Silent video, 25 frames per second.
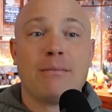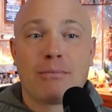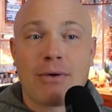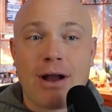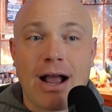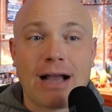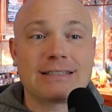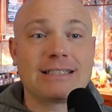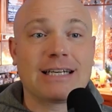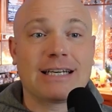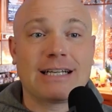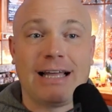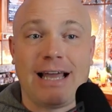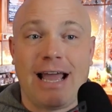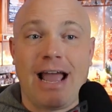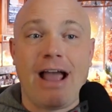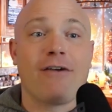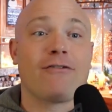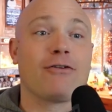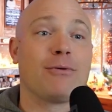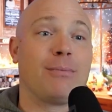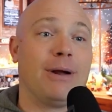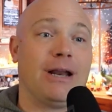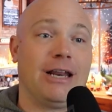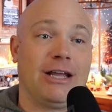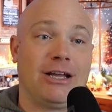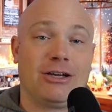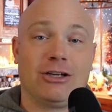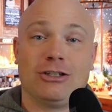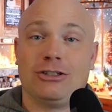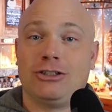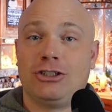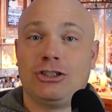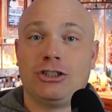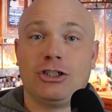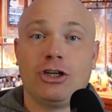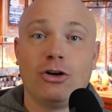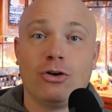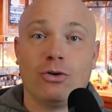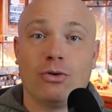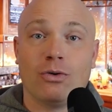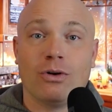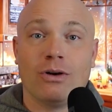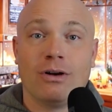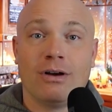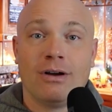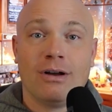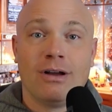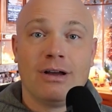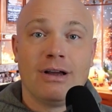Practically everybody could shoot.